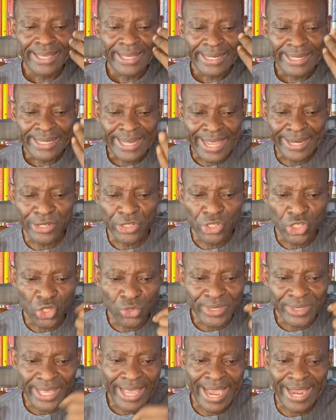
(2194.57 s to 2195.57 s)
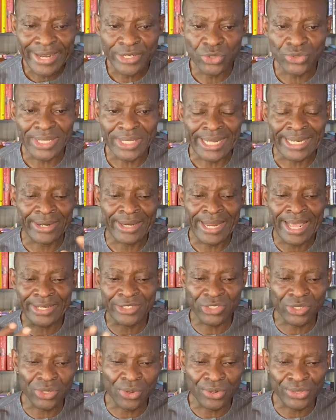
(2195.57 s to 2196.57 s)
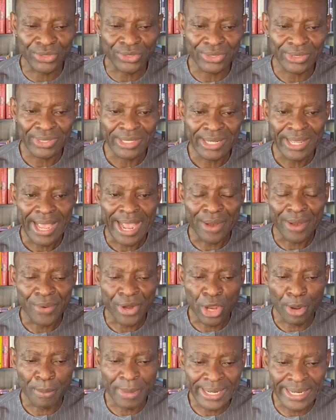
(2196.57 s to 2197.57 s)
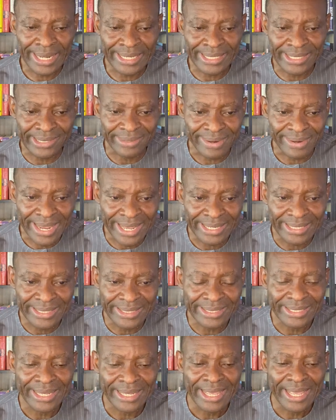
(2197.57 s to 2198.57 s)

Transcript: Then use AI to analyze stocks and recommended trades.